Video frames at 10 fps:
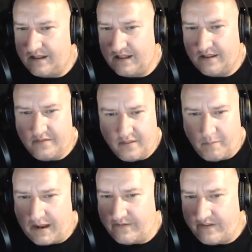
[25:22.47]
the
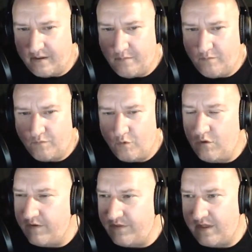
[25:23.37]
basic
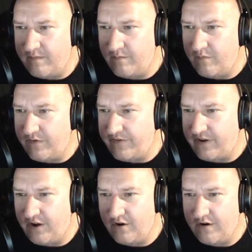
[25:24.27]
rule of thumb with
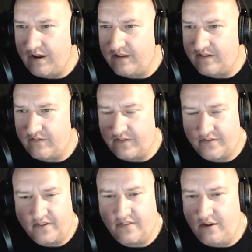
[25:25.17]
security is if it's
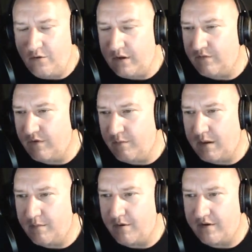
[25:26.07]
something you can
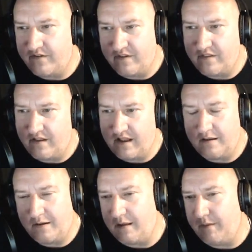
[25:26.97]
remember, it's something
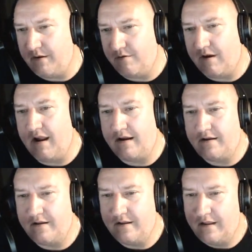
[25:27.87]
that can be cracked.